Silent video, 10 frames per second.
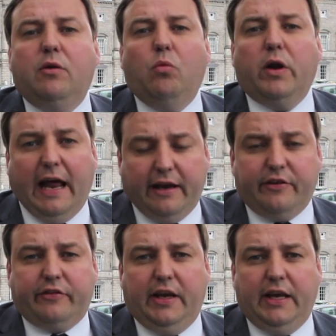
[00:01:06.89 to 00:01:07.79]
would like
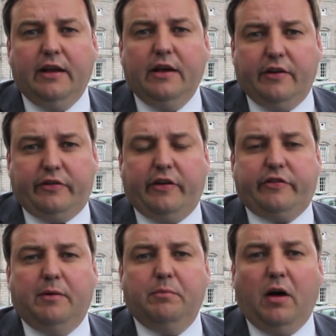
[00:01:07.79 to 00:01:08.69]
to see the
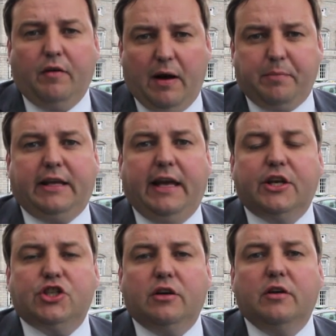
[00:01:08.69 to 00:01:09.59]
system of
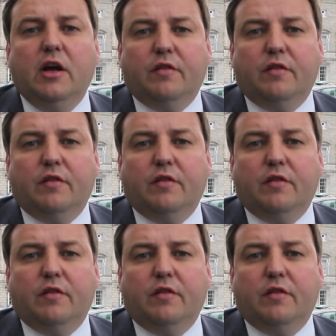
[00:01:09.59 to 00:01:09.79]
application